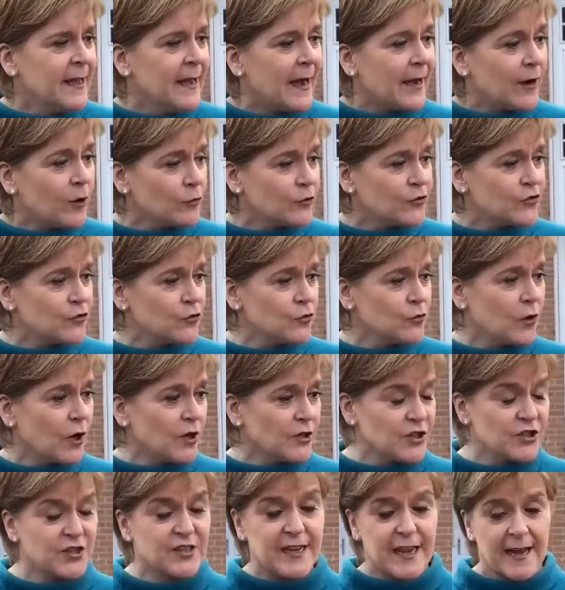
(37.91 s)
I also
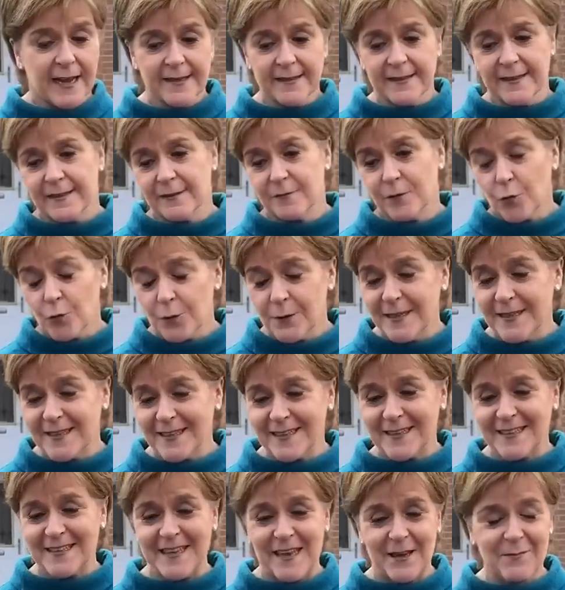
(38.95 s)
understand, and I've always
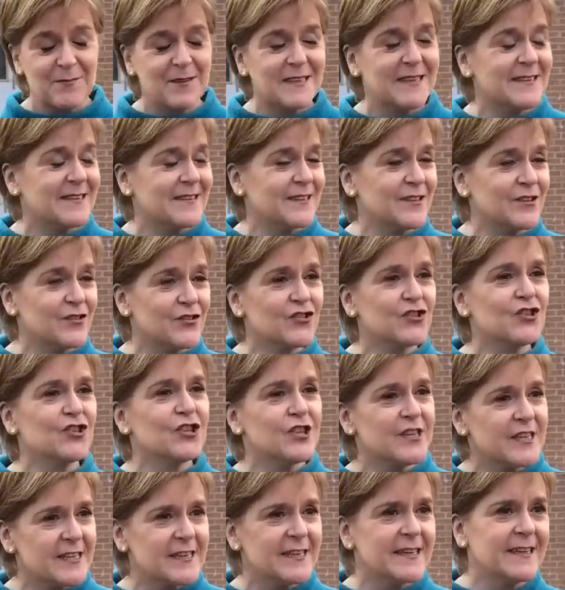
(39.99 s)
accepted, the
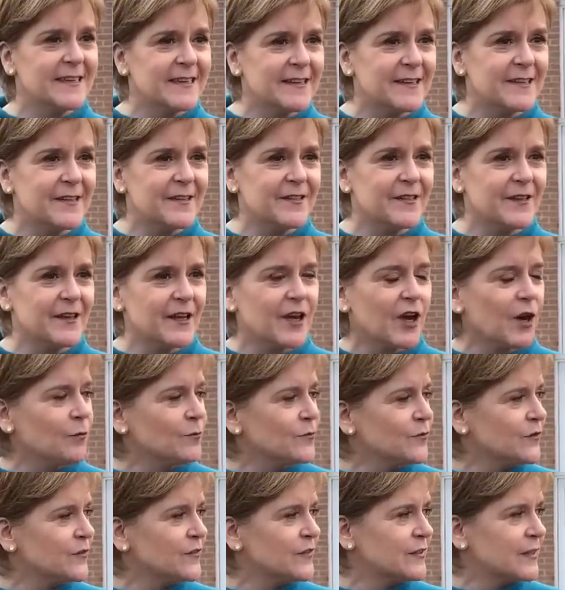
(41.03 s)
scrutiny that
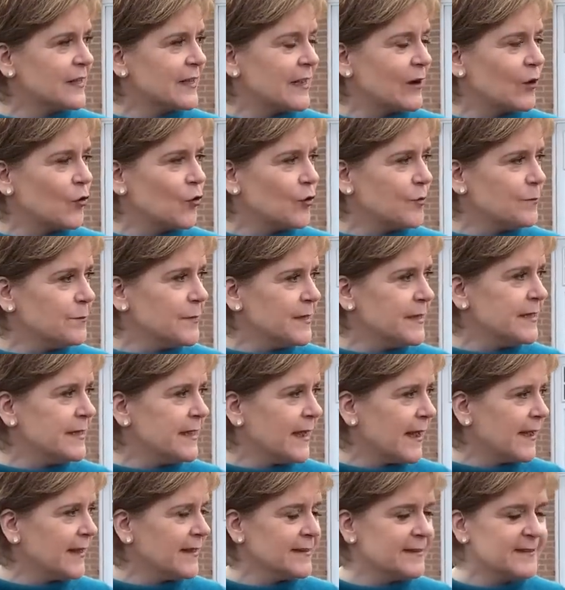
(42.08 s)
comes on me
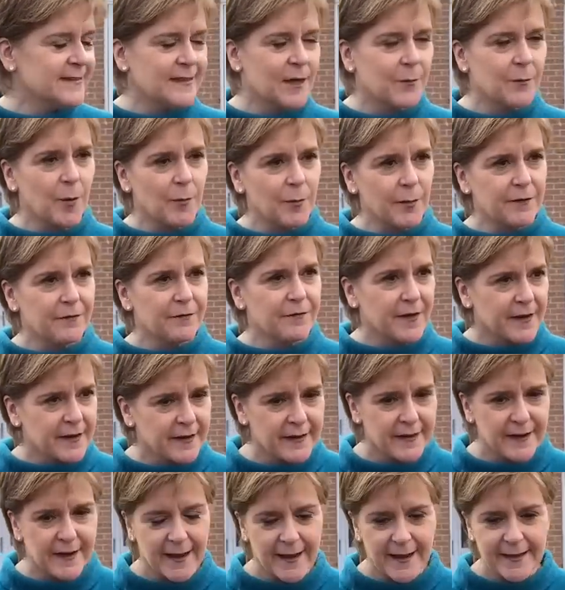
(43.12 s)
as a public
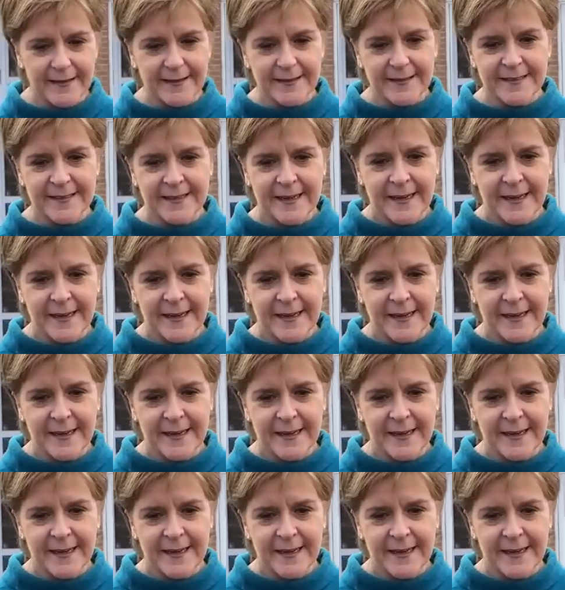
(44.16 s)
figure, and